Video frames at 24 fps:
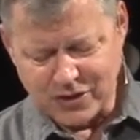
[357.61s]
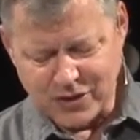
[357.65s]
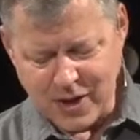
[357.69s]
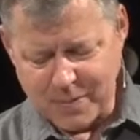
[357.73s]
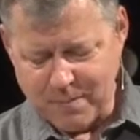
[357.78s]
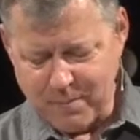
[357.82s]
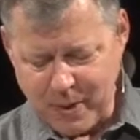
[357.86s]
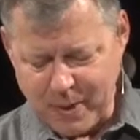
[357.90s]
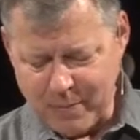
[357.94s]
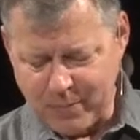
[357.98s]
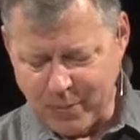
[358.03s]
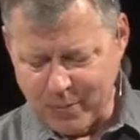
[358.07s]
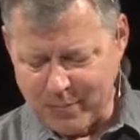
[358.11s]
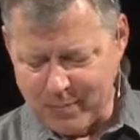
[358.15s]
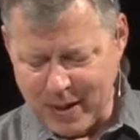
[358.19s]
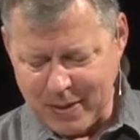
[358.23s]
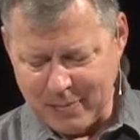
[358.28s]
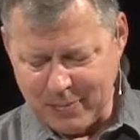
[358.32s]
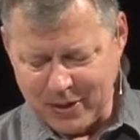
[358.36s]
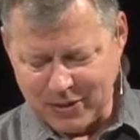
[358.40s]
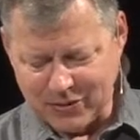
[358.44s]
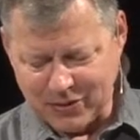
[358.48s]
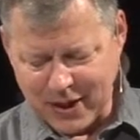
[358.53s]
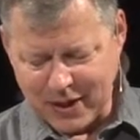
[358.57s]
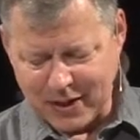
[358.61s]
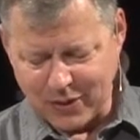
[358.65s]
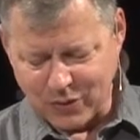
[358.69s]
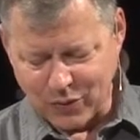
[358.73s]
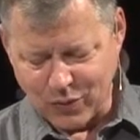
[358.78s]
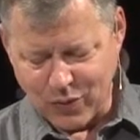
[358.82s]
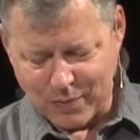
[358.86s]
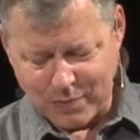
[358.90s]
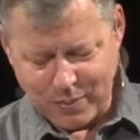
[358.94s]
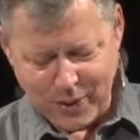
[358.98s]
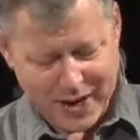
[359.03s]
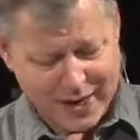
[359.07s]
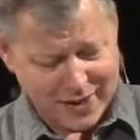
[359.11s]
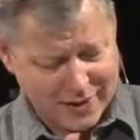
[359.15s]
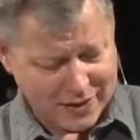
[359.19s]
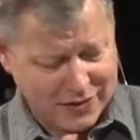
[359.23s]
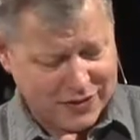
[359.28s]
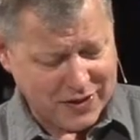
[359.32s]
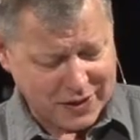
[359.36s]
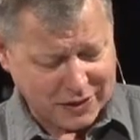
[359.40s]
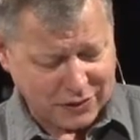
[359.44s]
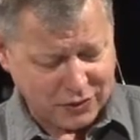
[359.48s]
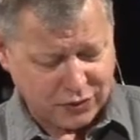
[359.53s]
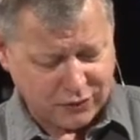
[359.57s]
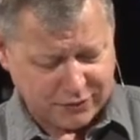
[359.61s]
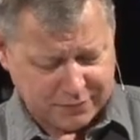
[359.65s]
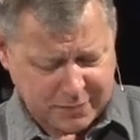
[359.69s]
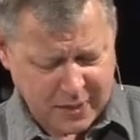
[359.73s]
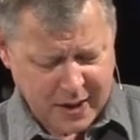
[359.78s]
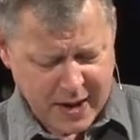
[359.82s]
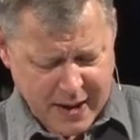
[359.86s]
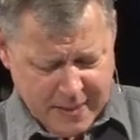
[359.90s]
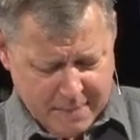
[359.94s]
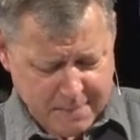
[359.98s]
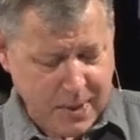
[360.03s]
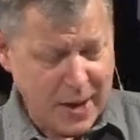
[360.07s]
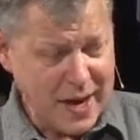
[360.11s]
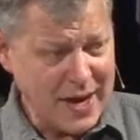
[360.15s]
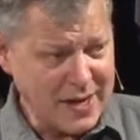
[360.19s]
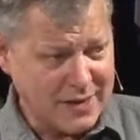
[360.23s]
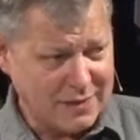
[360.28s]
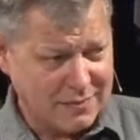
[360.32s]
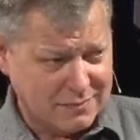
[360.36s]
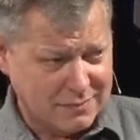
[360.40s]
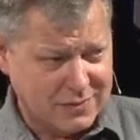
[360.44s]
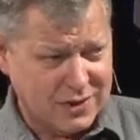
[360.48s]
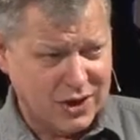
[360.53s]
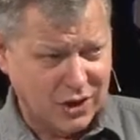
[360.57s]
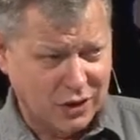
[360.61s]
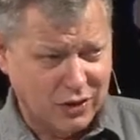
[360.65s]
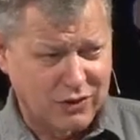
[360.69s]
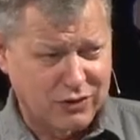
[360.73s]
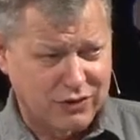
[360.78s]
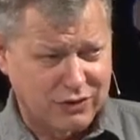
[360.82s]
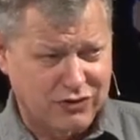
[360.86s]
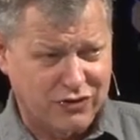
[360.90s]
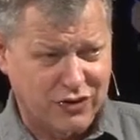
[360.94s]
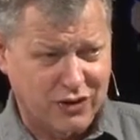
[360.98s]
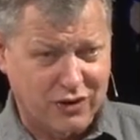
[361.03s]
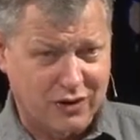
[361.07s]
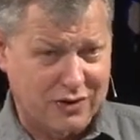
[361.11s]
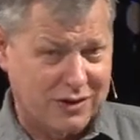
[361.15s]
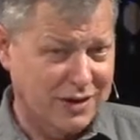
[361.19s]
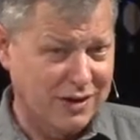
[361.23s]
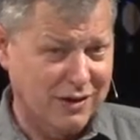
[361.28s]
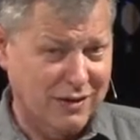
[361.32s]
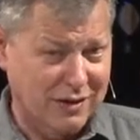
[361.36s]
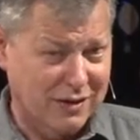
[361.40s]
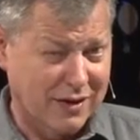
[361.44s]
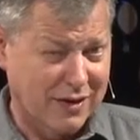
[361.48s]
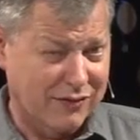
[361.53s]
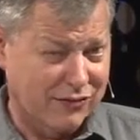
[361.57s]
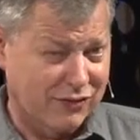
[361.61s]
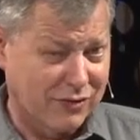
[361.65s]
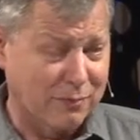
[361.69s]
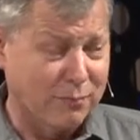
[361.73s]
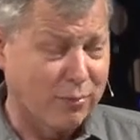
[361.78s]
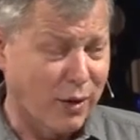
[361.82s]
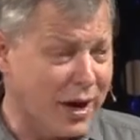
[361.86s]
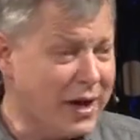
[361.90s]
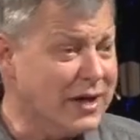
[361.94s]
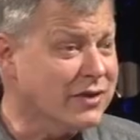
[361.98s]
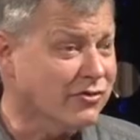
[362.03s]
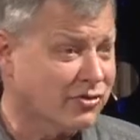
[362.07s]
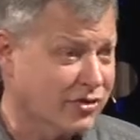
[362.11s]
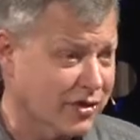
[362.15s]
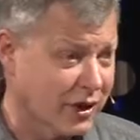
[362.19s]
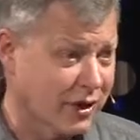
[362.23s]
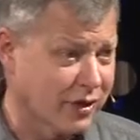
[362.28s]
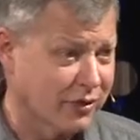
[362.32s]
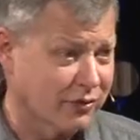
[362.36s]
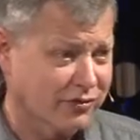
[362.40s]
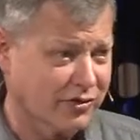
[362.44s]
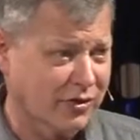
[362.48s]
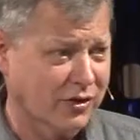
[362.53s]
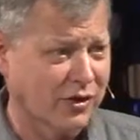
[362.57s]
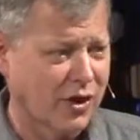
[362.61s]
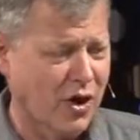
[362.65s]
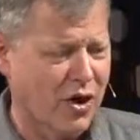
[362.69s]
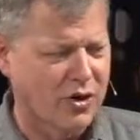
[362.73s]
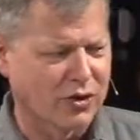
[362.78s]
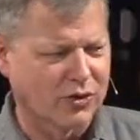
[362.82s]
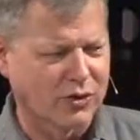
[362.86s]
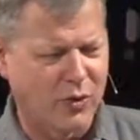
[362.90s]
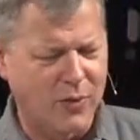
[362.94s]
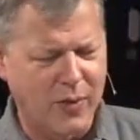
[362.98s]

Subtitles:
Some people may be thinking, well, Brad, I think those painkillers are killing off some brain cells along